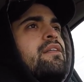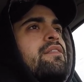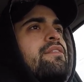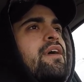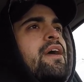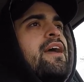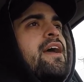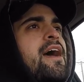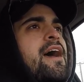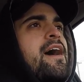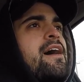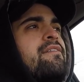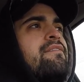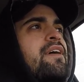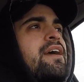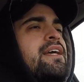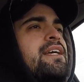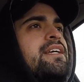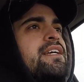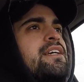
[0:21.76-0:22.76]
they have
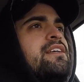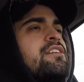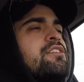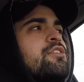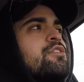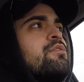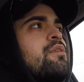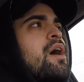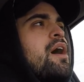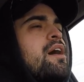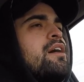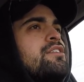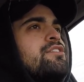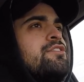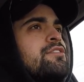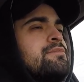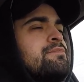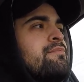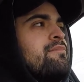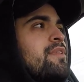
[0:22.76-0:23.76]
a heated
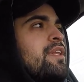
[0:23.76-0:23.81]
garage